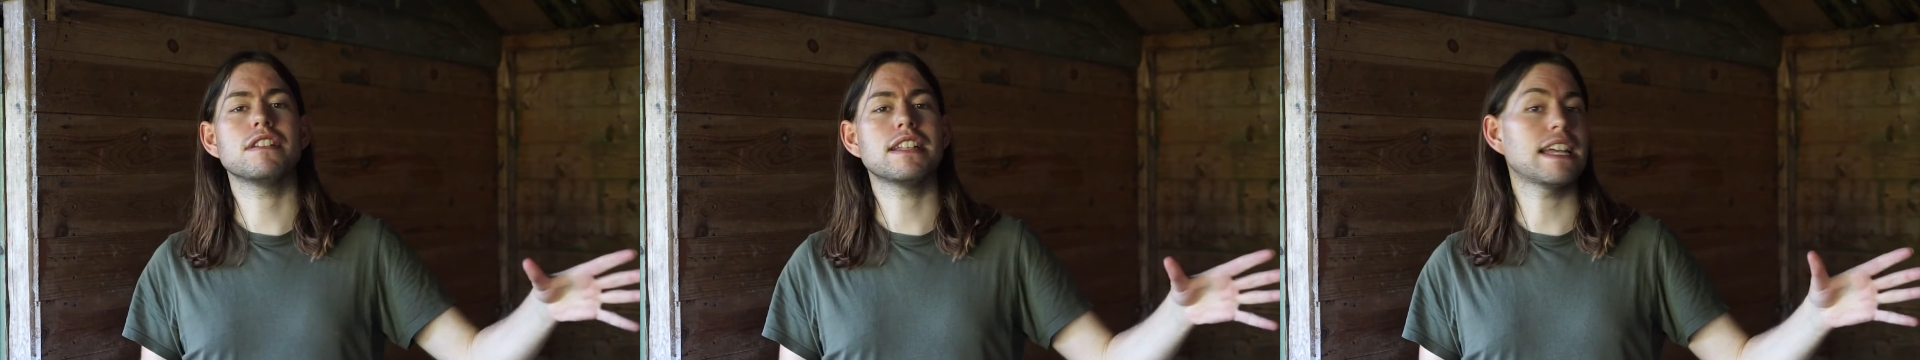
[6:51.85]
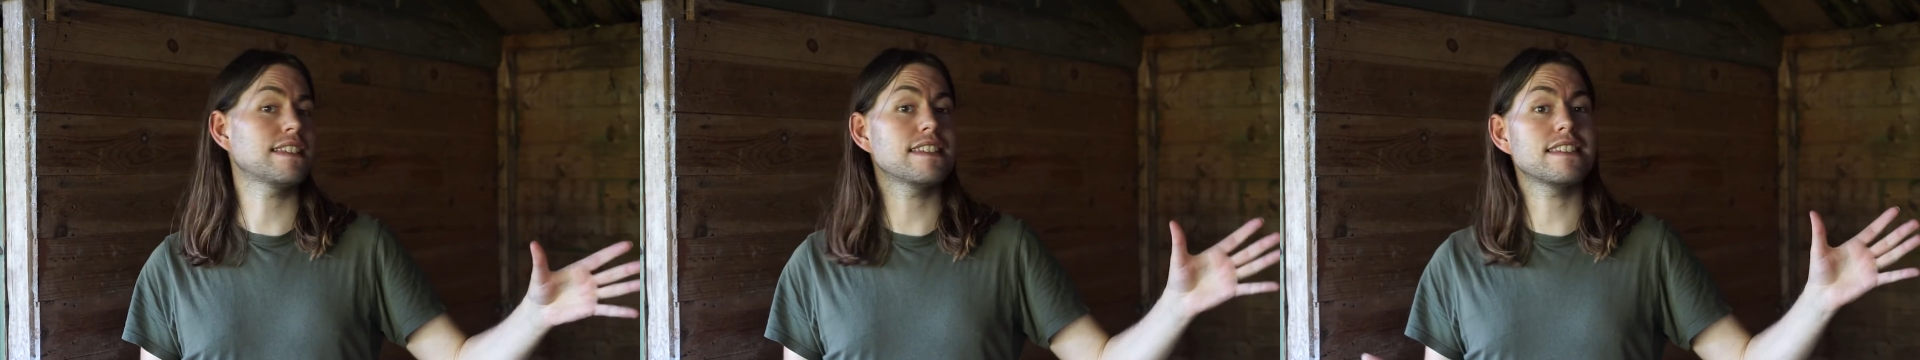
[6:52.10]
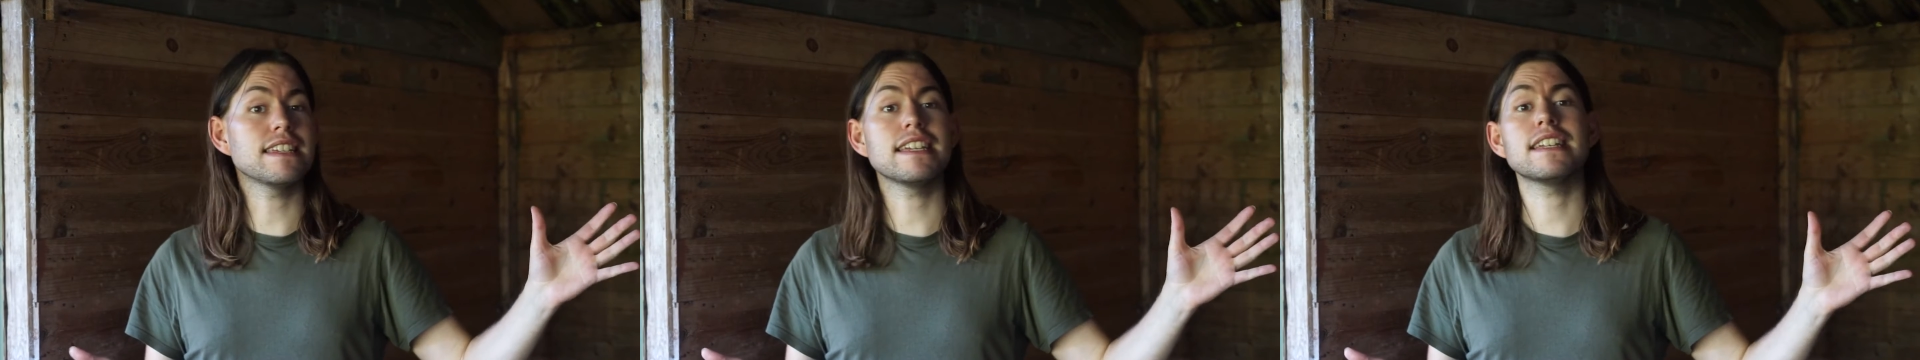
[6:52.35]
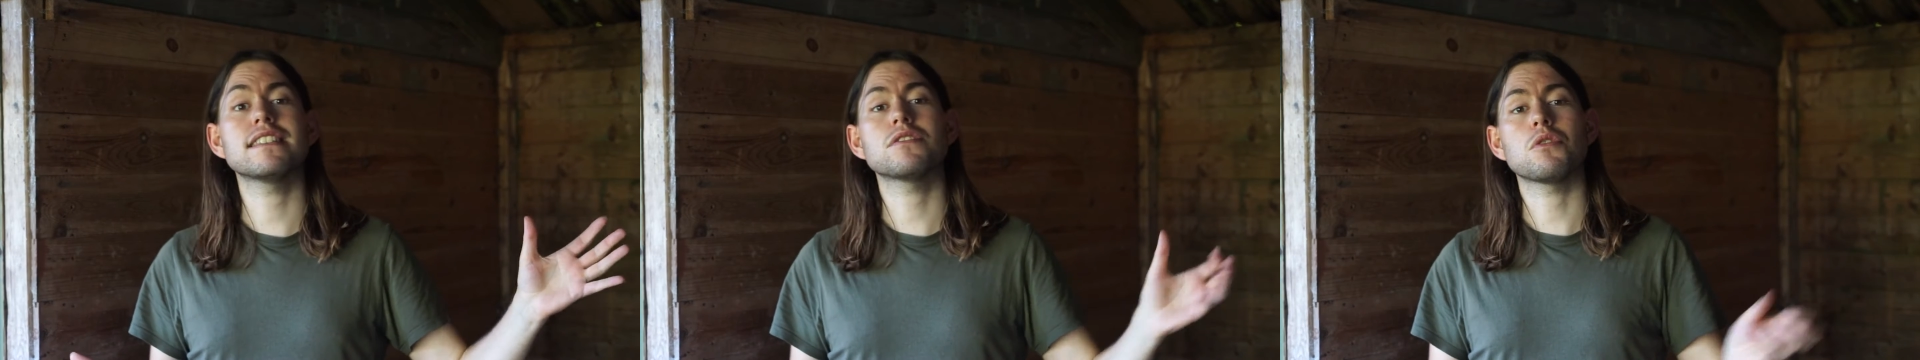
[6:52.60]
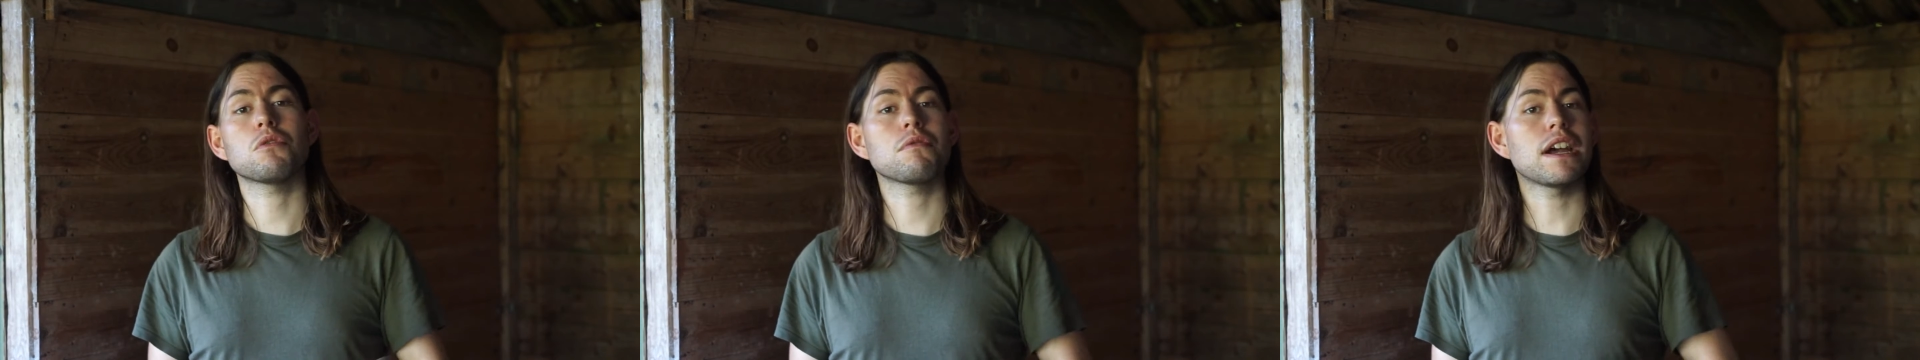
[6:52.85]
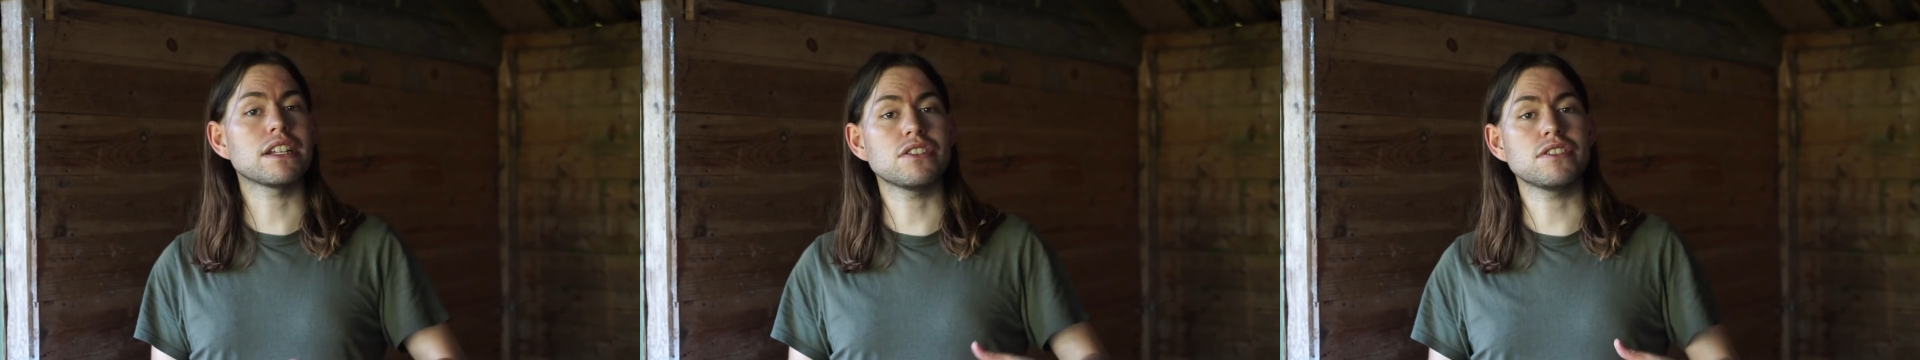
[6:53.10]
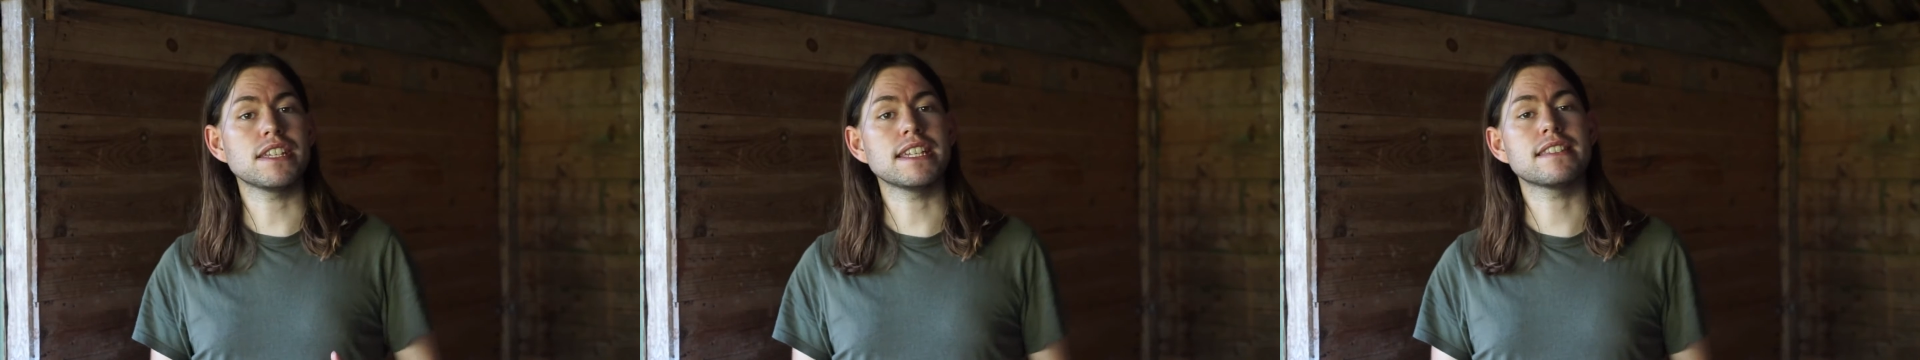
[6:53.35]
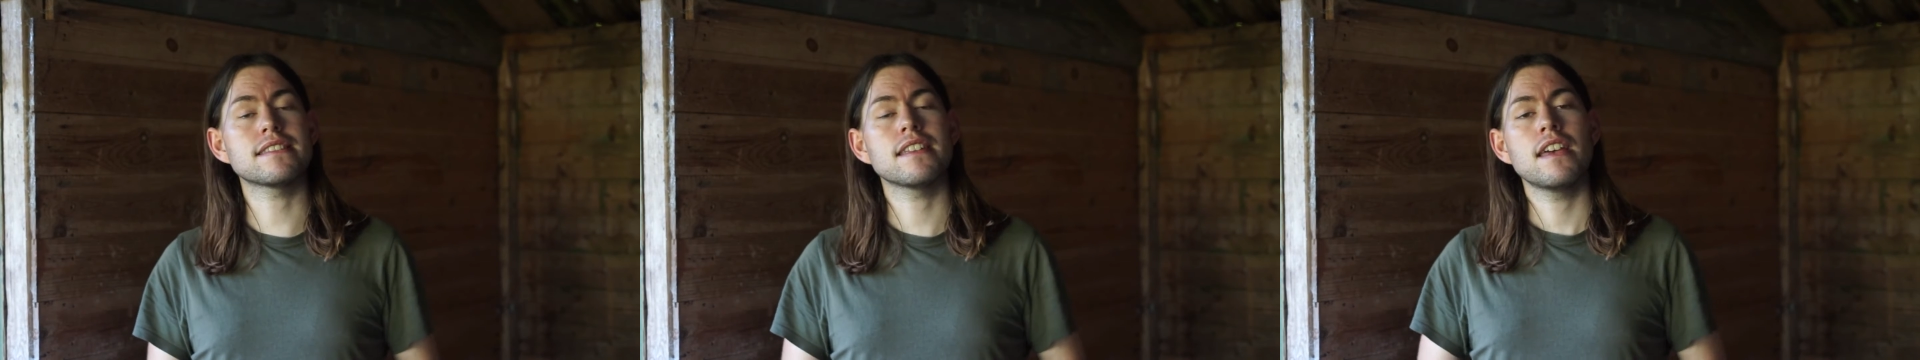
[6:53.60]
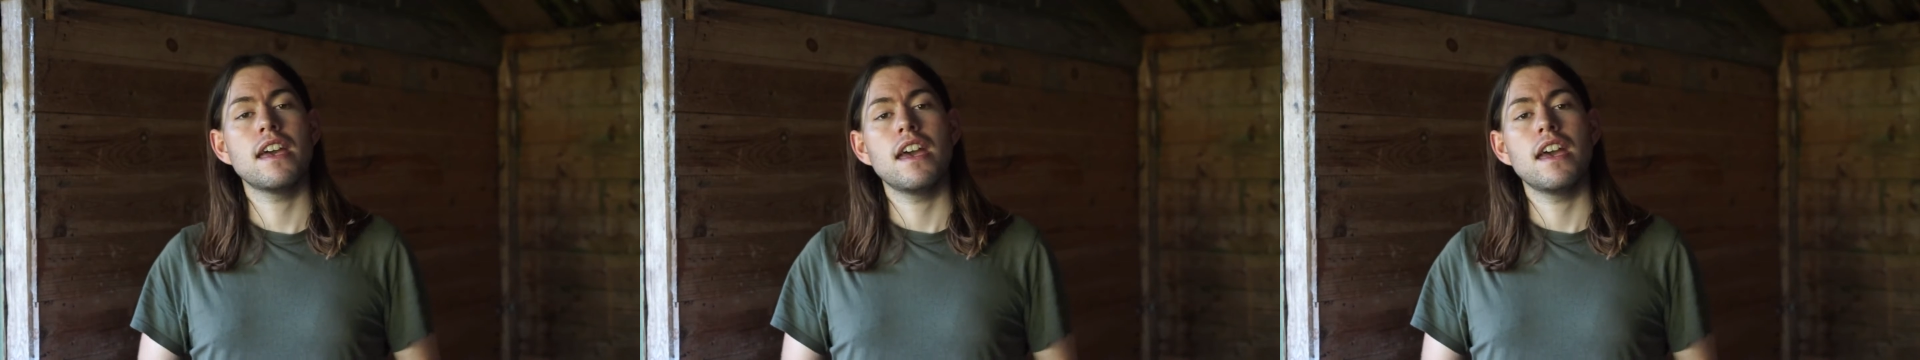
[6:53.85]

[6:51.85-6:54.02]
lettuce seeds or radish seeds,